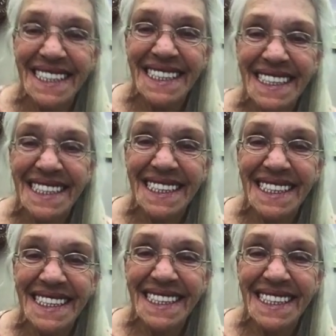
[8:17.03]

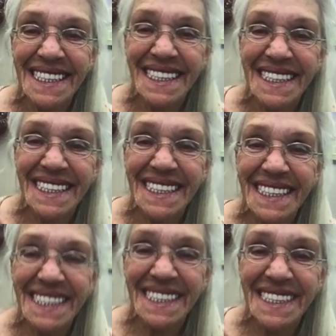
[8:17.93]
the right amount
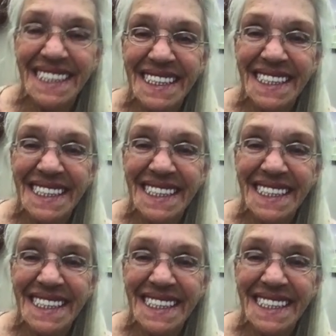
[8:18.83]
showing.